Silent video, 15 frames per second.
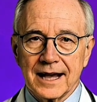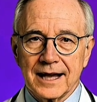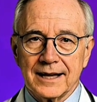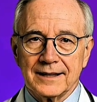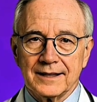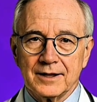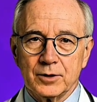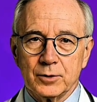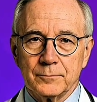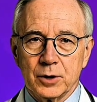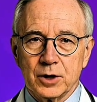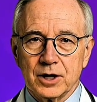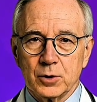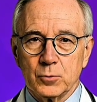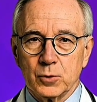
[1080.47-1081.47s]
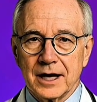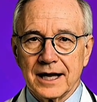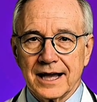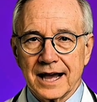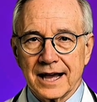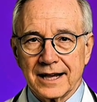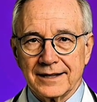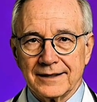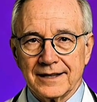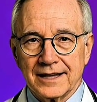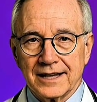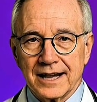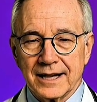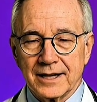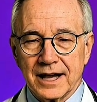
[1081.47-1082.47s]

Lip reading: of seniors don't know